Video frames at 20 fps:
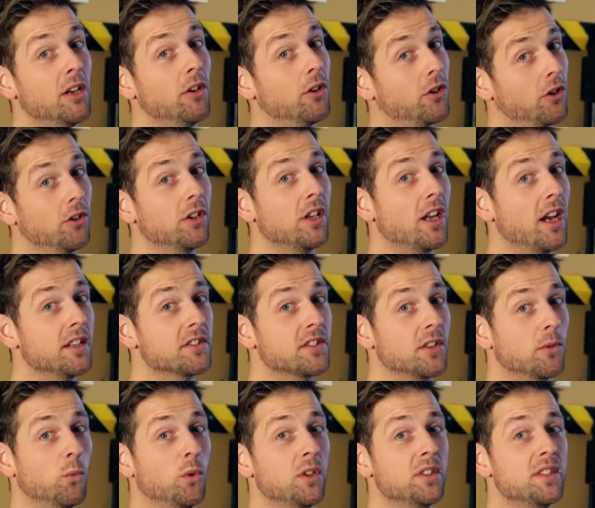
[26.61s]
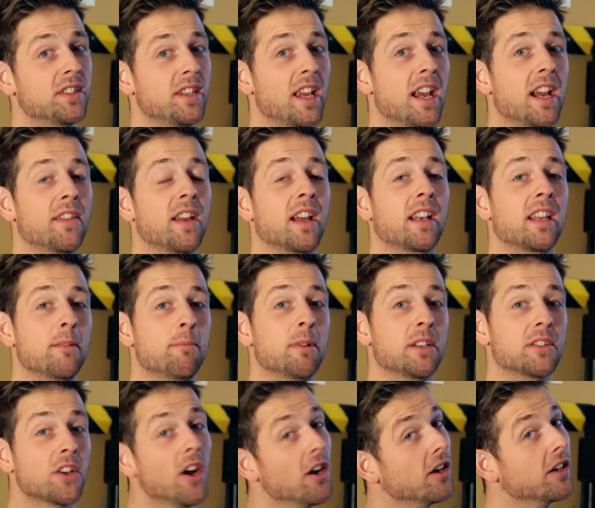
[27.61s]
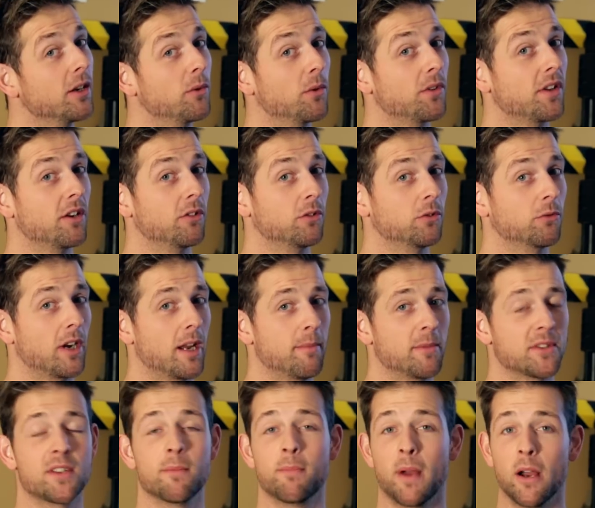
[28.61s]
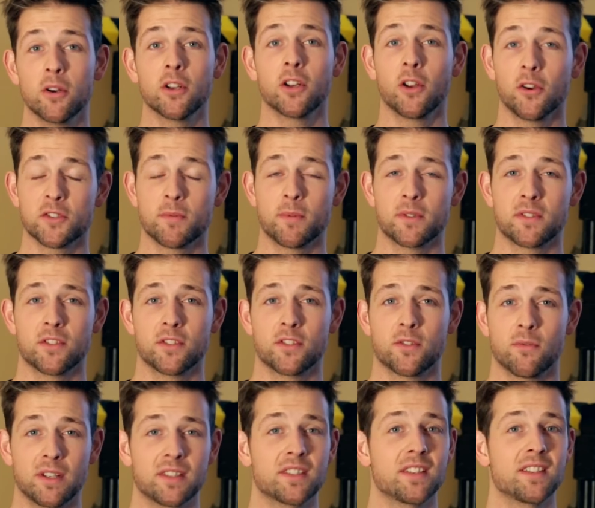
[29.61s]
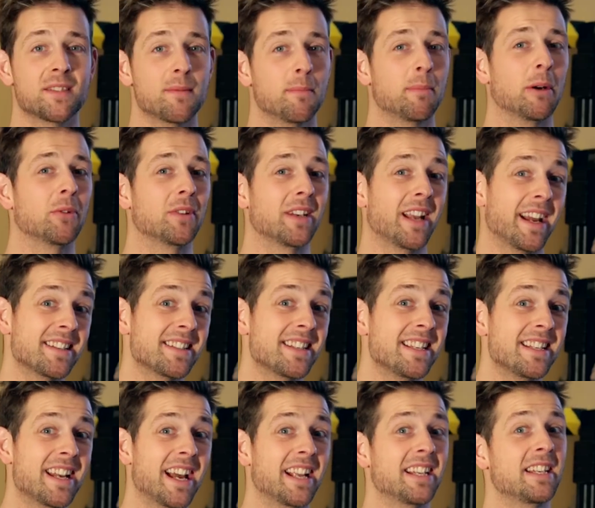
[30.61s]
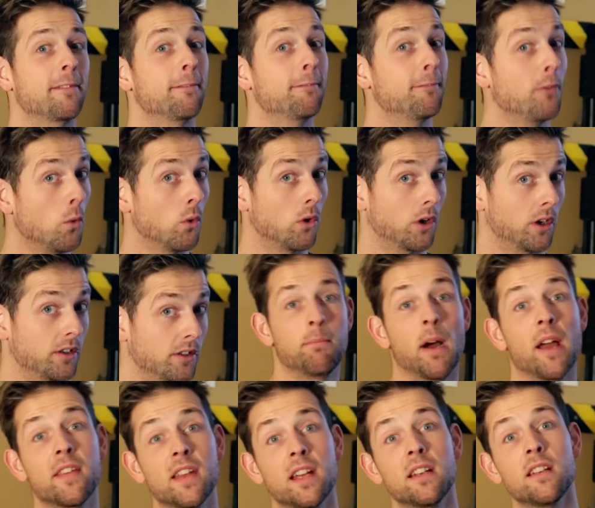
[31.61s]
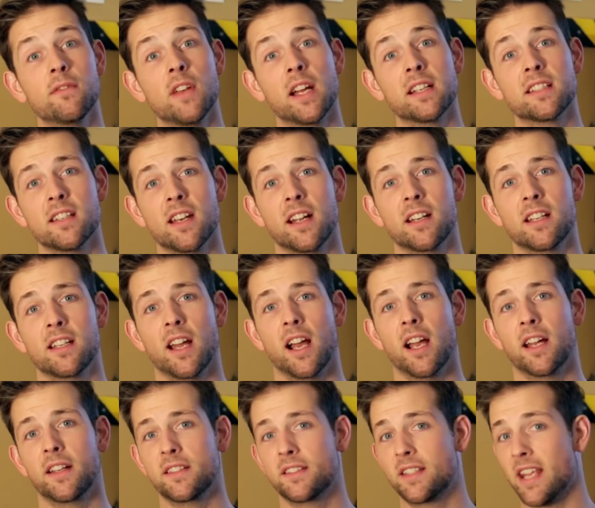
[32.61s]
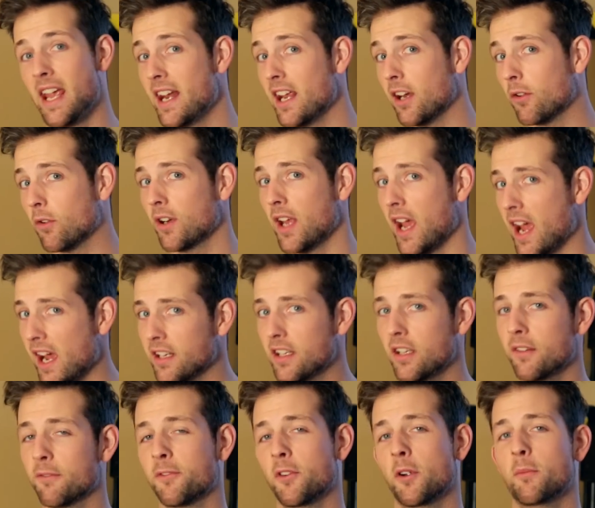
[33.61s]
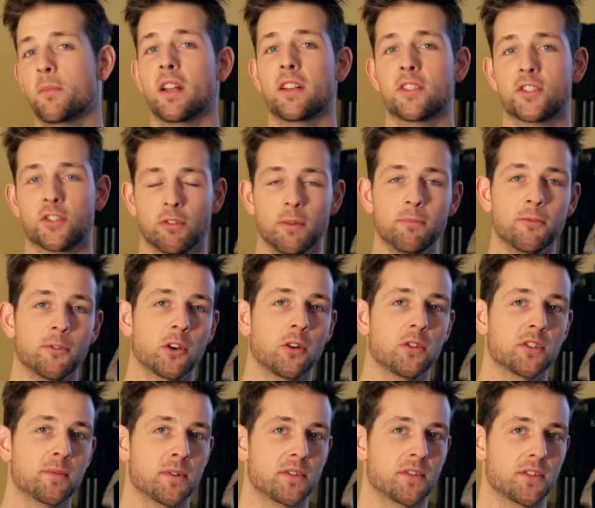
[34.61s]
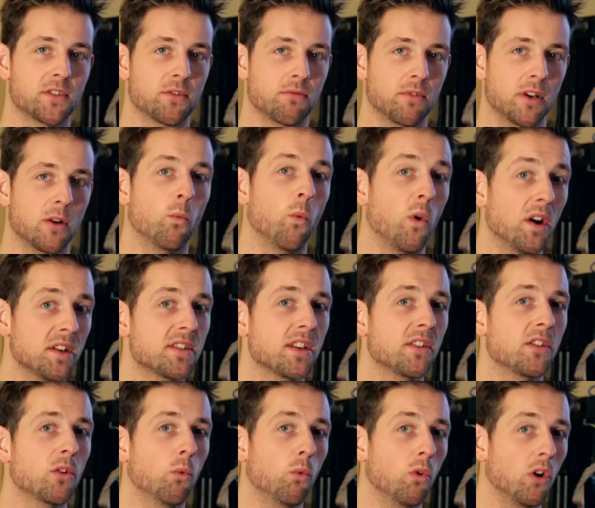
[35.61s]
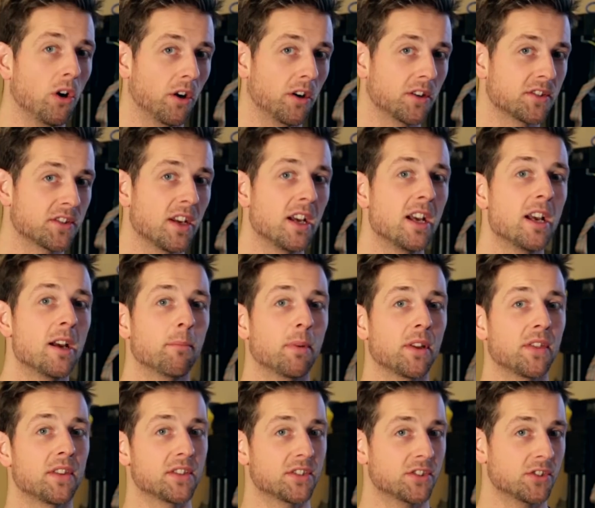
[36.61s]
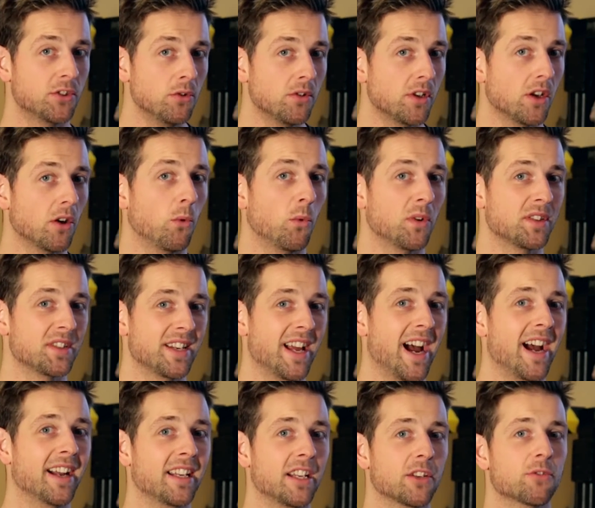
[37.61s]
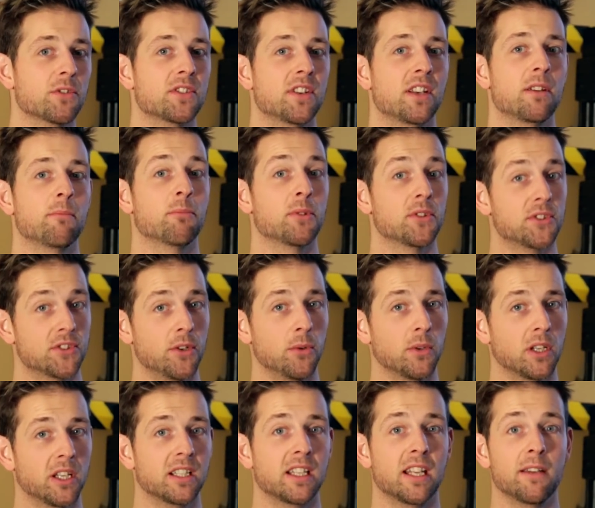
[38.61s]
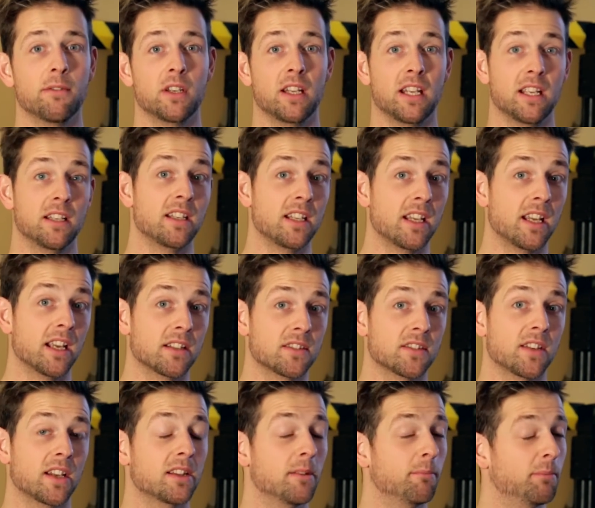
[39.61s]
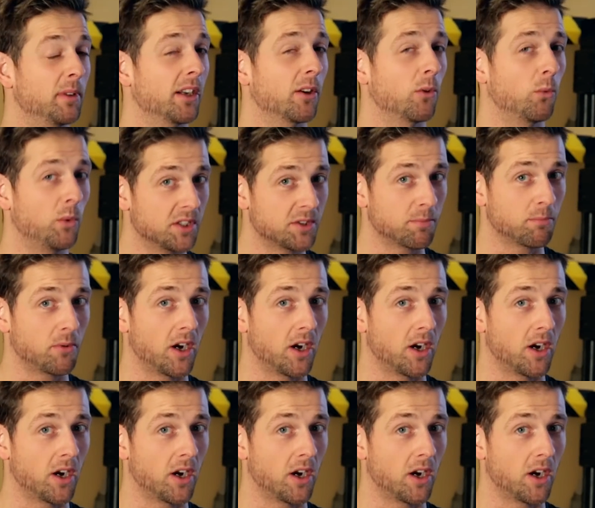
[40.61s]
year, Ernie Hudson would say that he'd been talking with Harold Ramis about a Ghostbusters 3 since about 1994. By the end of 1999, Dan Aykroyd had confirmed that a script for Ghostbusters 3 was in the works, but the studio was not interested in pursuing it given indie hits like the Blair Witch